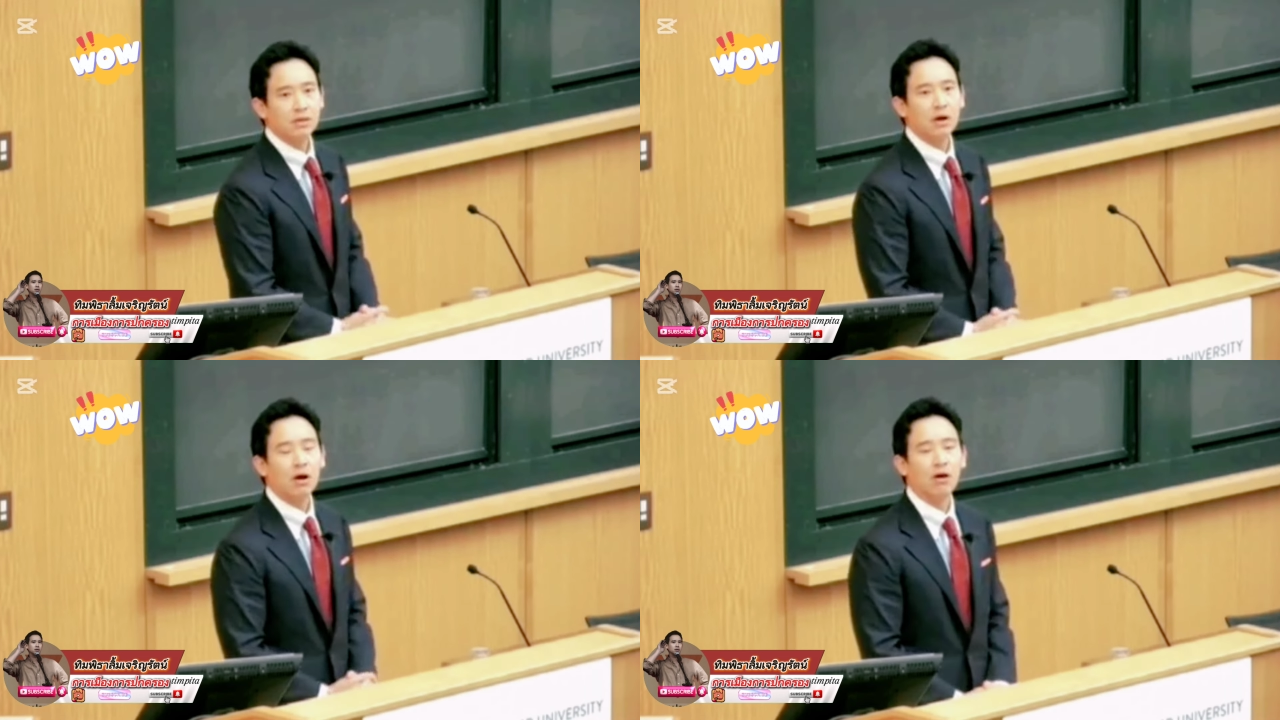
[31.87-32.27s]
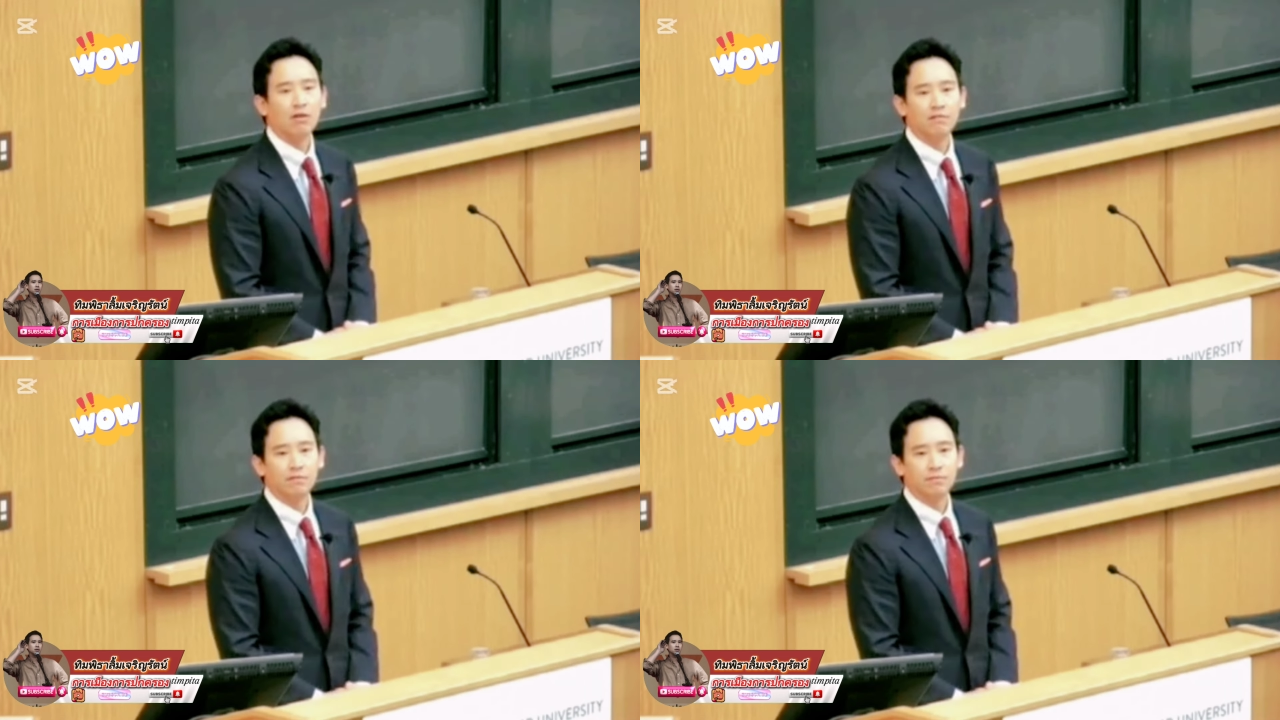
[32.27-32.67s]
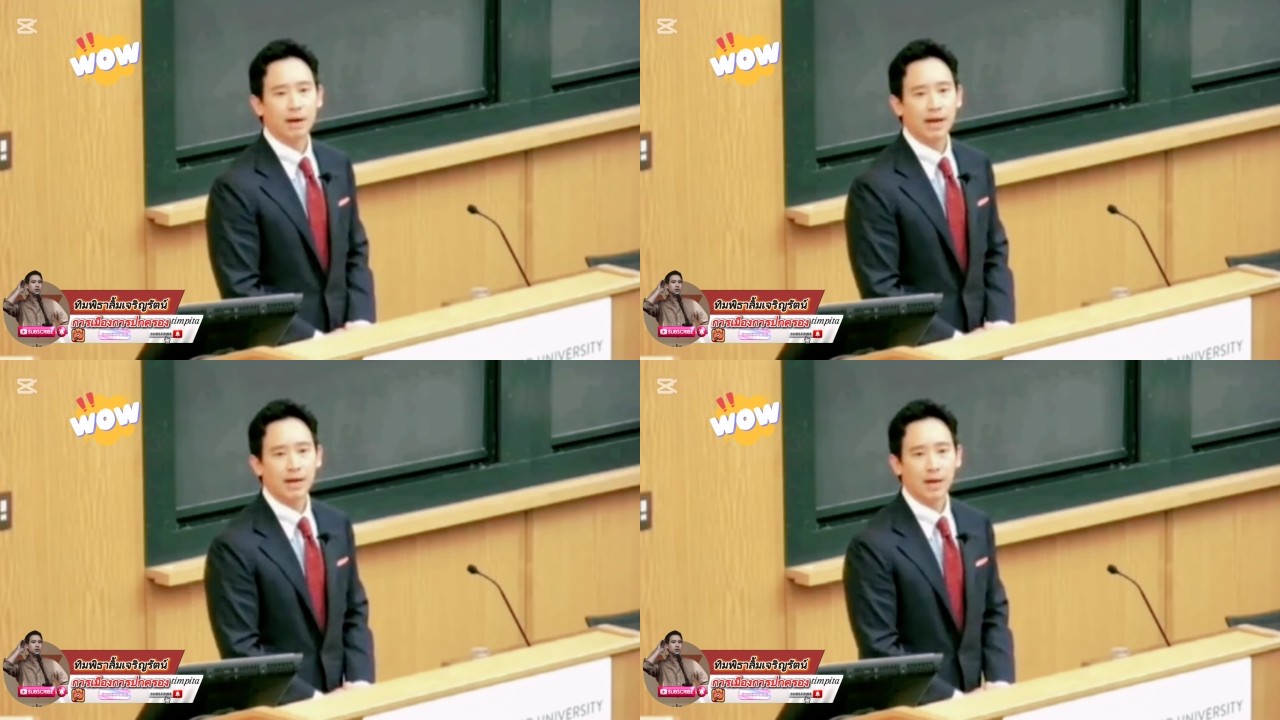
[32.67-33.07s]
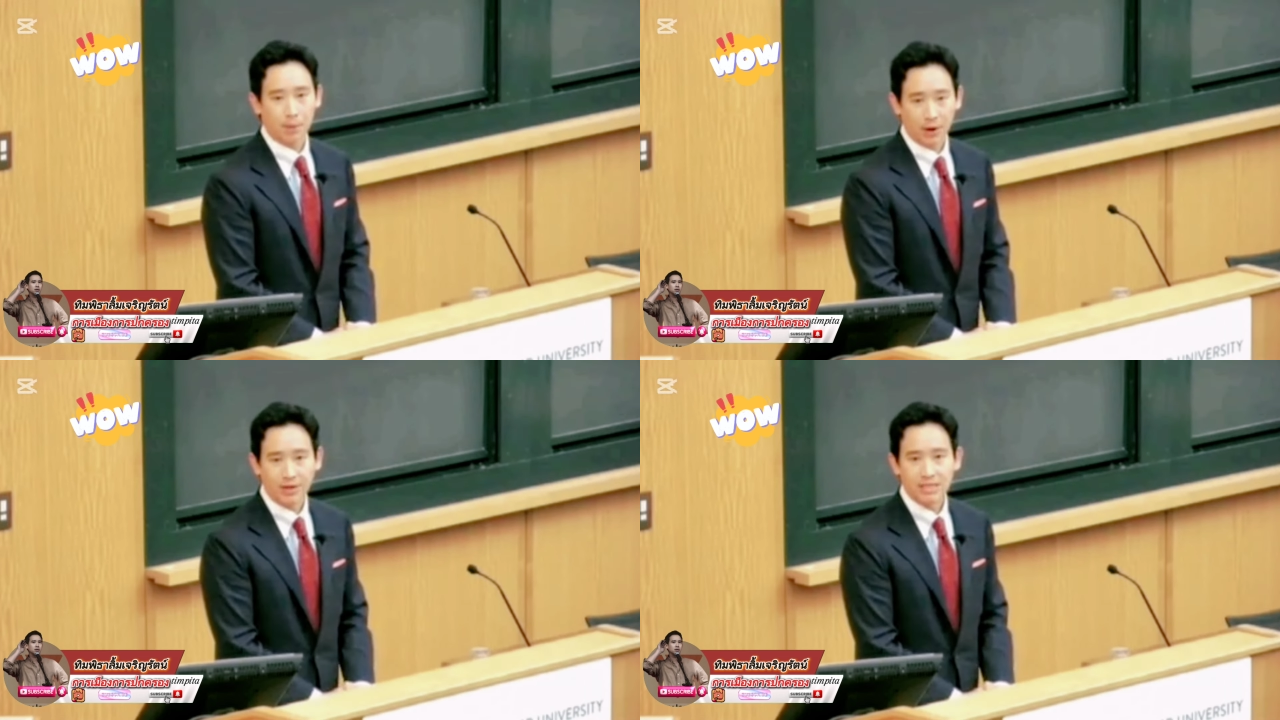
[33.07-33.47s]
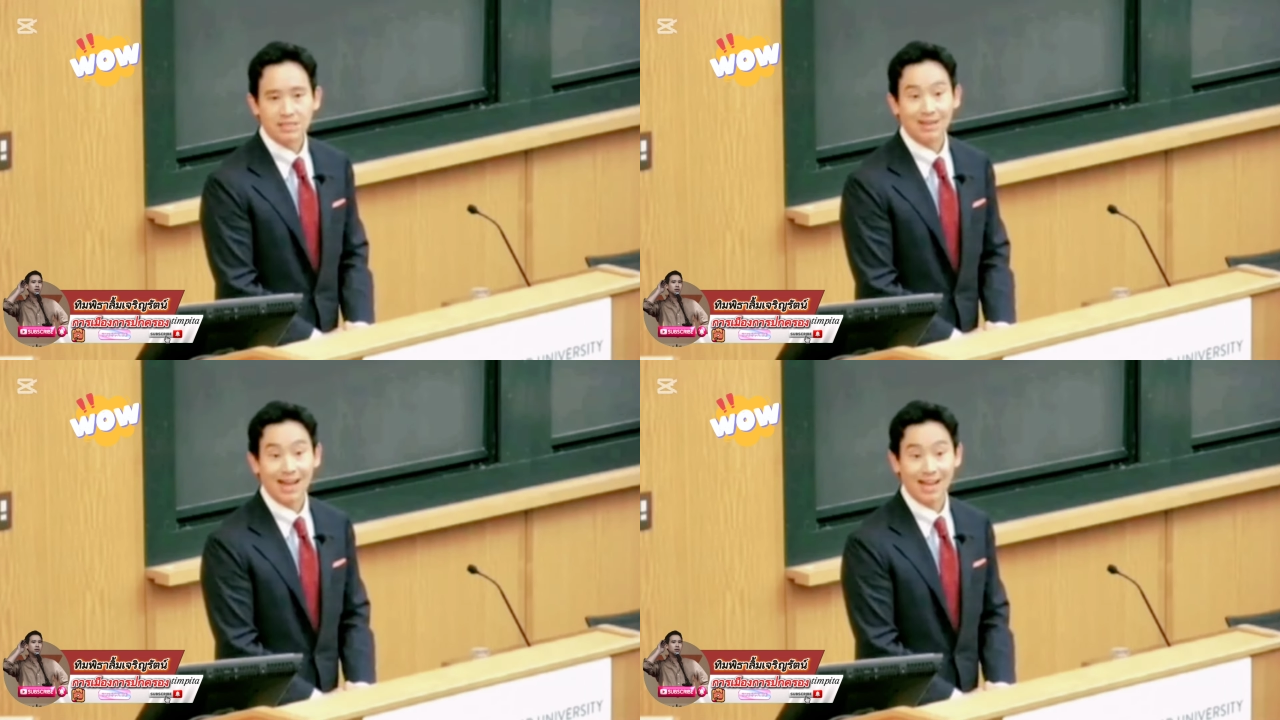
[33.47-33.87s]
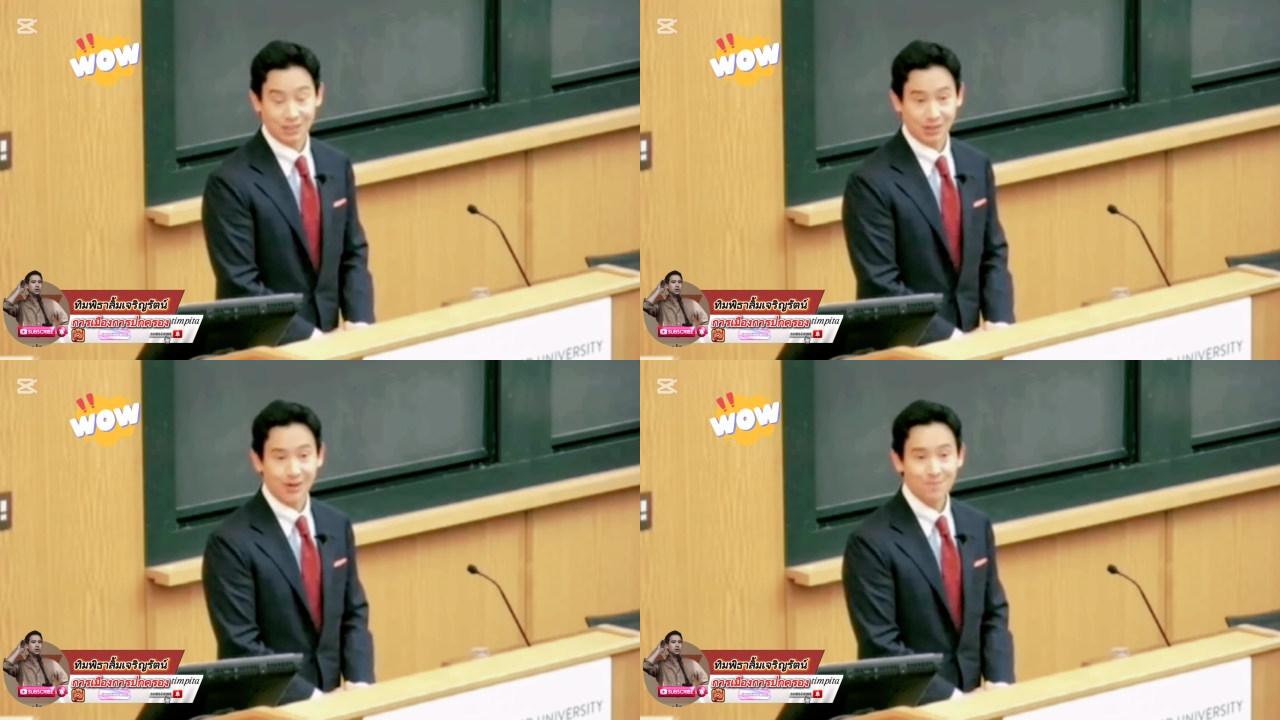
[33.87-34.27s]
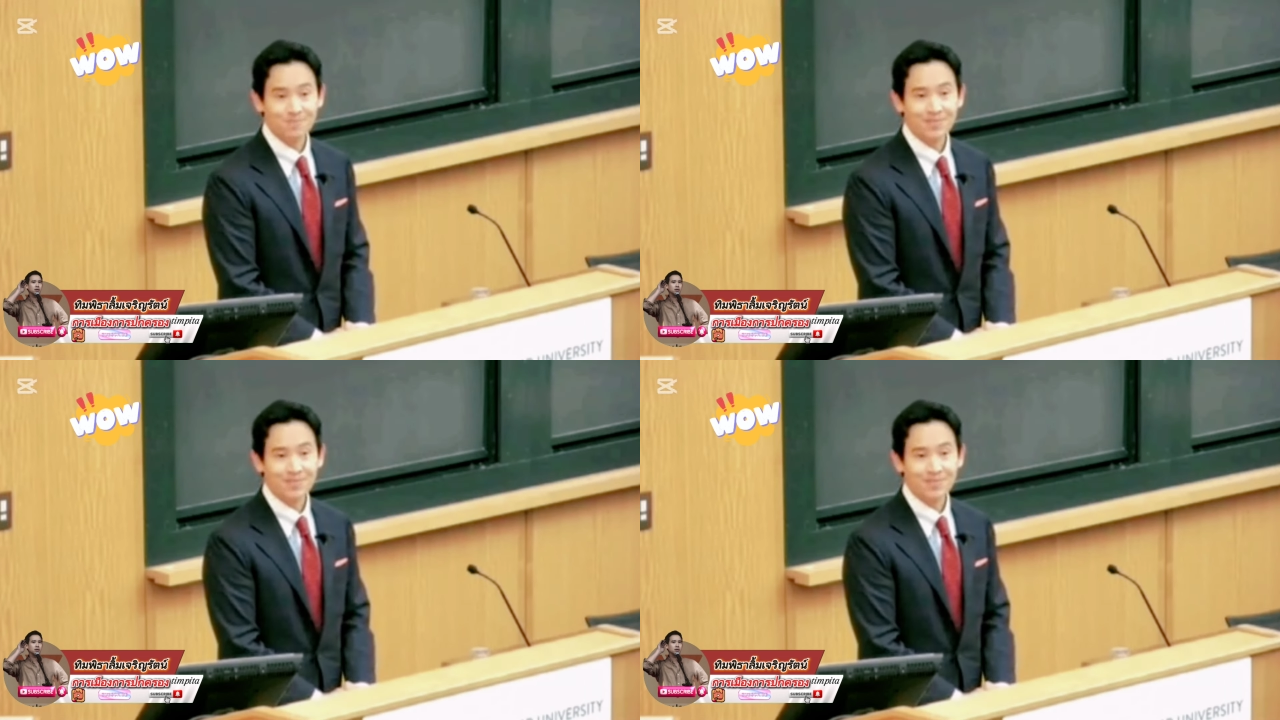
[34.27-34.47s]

of my appearance last year.